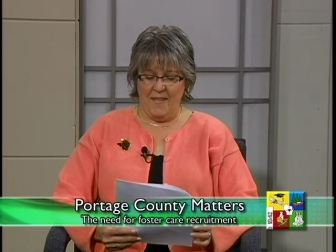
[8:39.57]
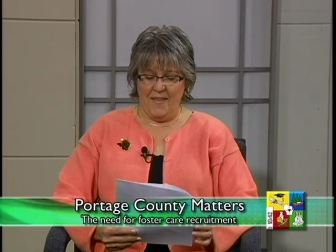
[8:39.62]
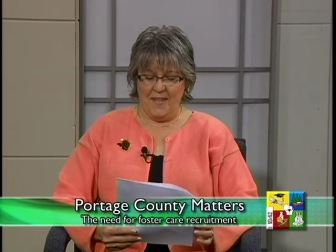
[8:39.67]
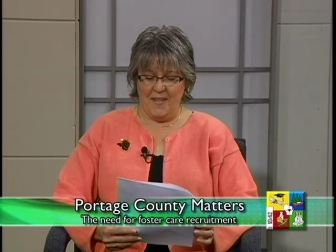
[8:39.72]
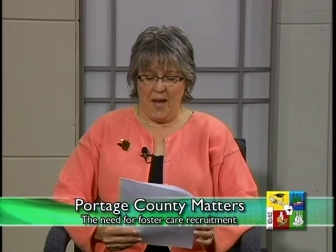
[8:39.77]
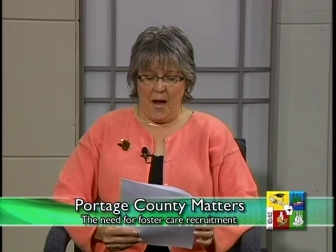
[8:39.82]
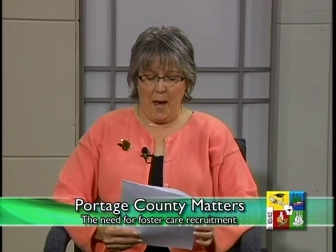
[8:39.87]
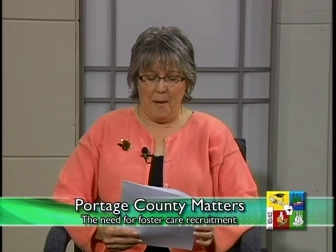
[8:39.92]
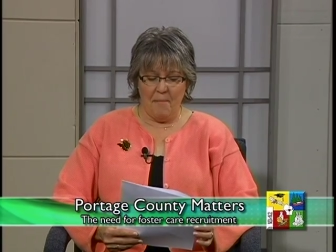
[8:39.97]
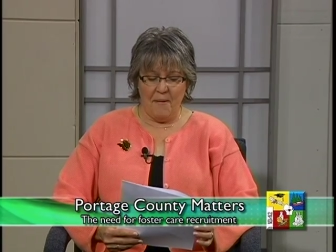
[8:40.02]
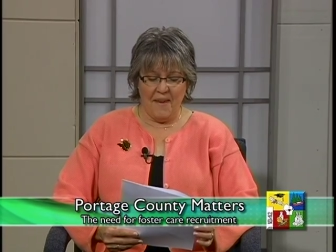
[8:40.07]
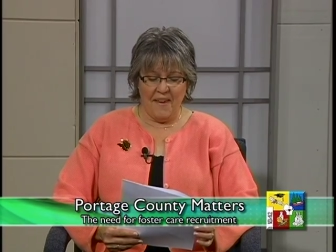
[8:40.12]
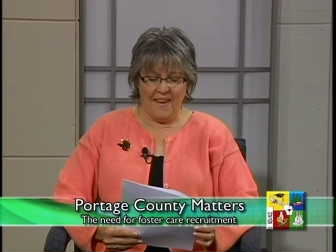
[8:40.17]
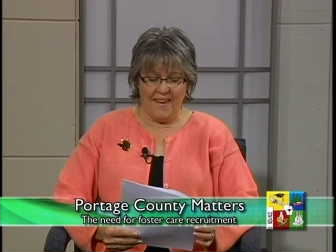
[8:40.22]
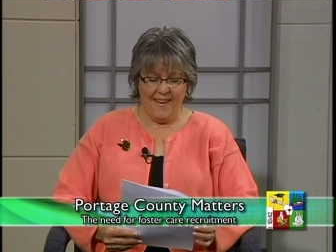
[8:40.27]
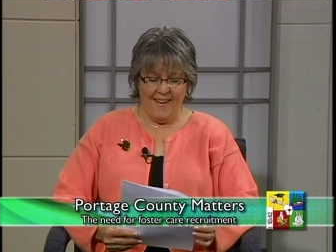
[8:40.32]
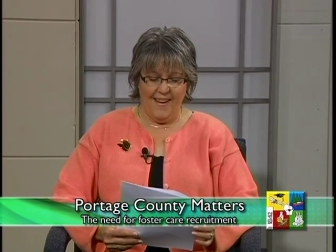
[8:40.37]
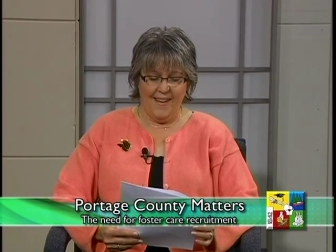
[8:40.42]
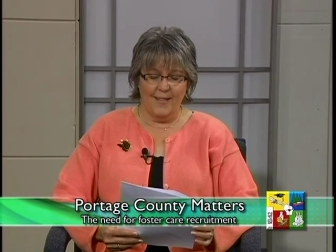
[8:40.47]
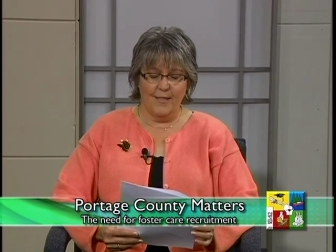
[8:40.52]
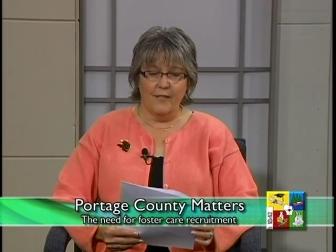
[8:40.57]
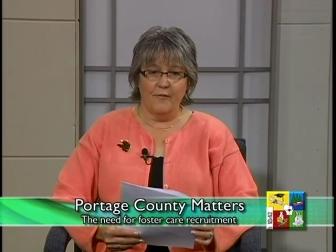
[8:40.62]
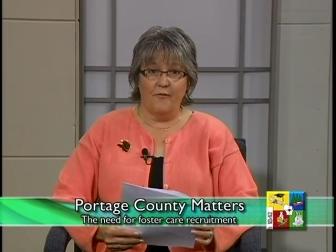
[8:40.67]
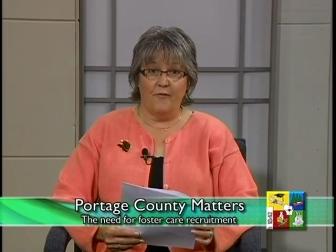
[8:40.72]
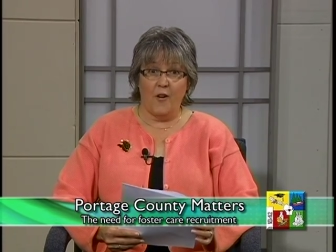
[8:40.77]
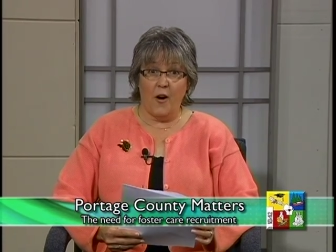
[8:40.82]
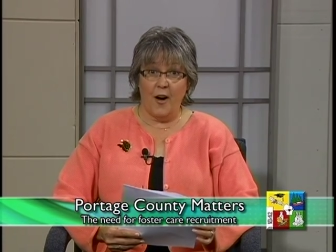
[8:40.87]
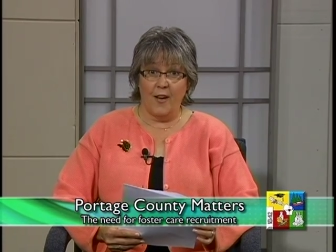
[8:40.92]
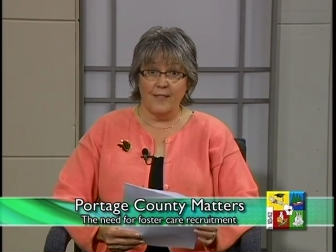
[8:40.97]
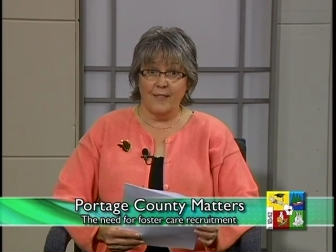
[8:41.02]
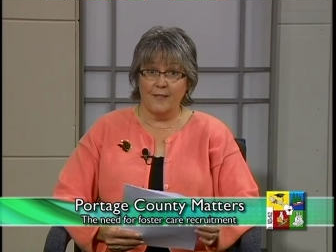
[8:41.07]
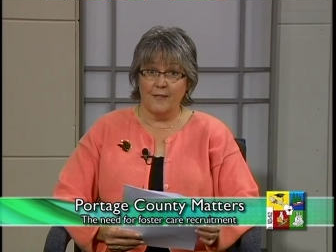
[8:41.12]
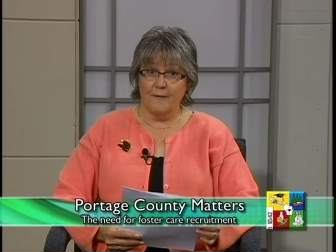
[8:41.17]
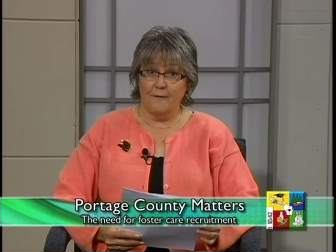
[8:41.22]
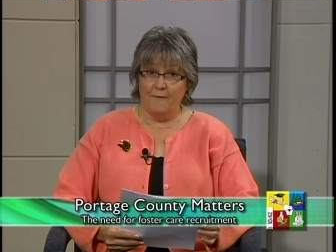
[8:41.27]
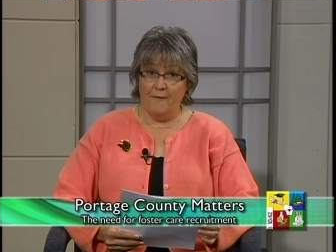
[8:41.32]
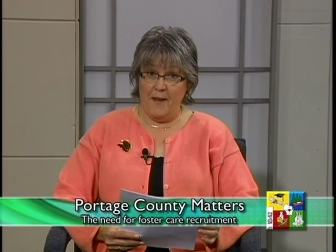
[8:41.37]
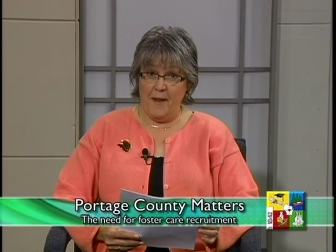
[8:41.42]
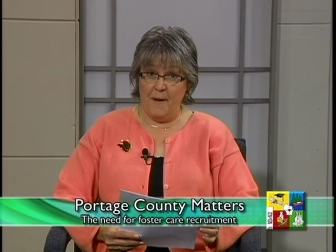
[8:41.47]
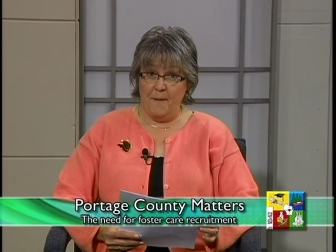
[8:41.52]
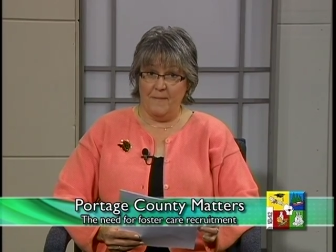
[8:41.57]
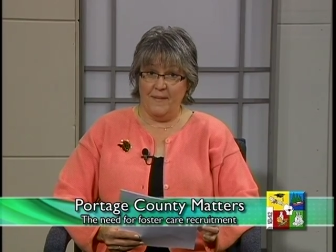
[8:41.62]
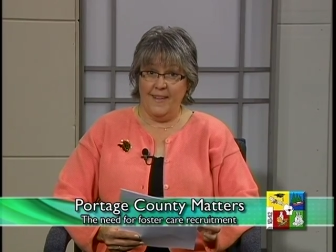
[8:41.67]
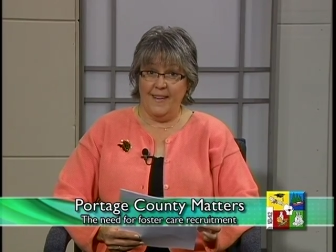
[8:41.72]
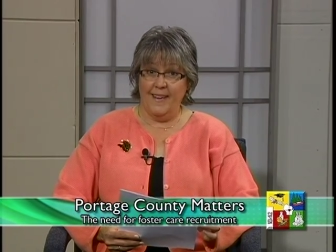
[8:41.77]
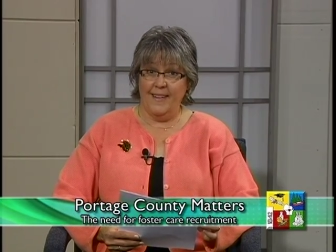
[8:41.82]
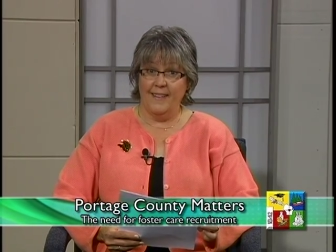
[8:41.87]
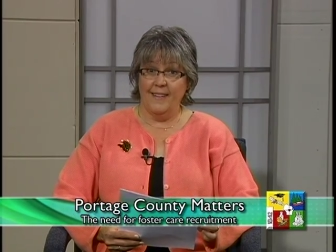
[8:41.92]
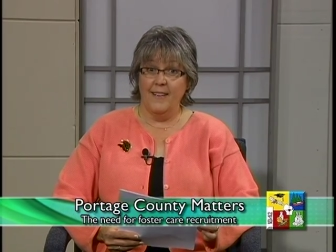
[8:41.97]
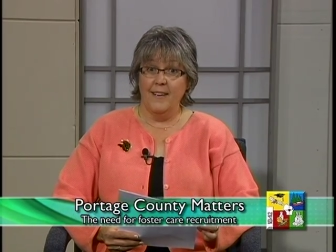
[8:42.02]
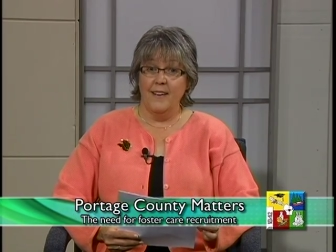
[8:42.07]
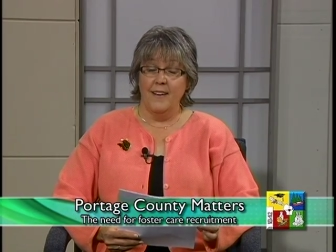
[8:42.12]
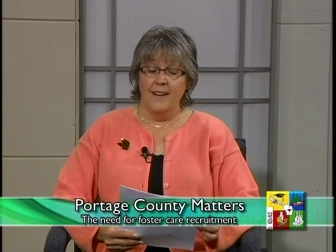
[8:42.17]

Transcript: The topic is foster family